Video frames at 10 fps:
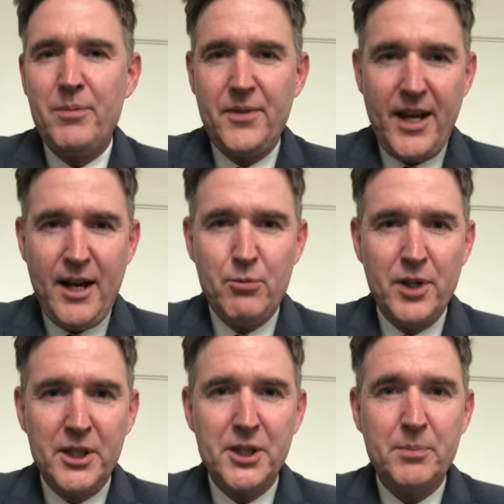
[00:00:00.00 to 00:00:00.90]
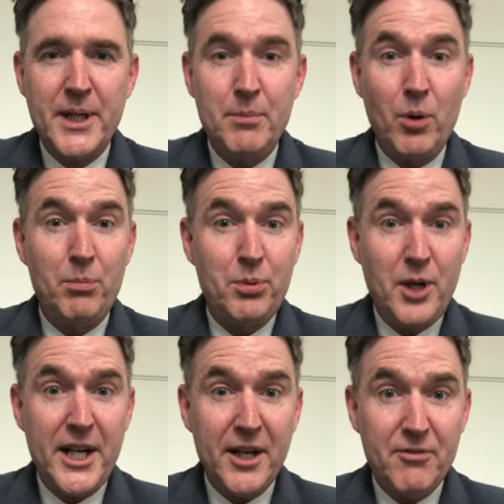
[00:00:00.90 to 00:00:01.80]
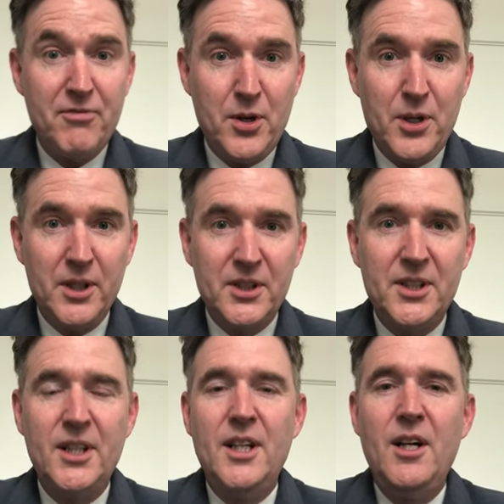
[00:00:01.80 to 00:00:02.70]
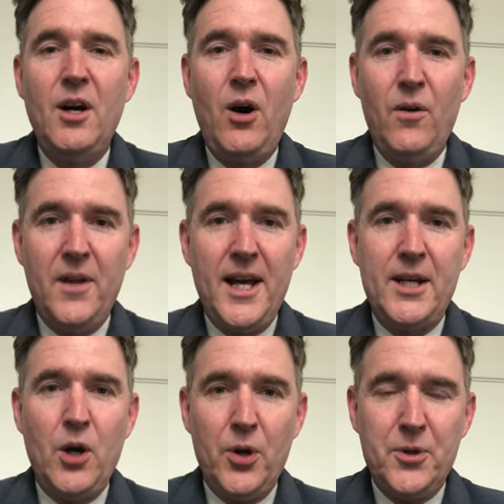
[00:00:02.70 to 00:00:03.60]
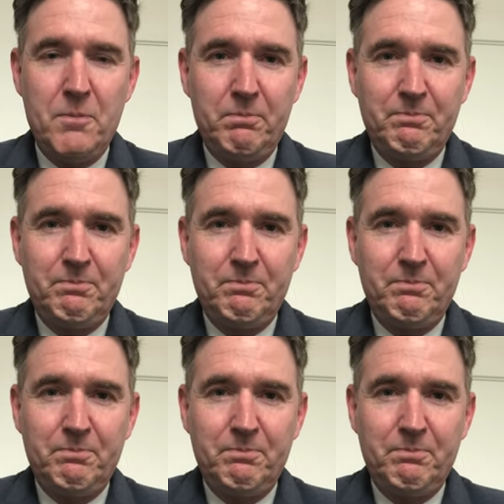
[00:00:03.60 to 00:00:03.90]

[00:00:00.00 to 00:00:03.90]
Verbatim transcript: their religious people pray and focus on their God.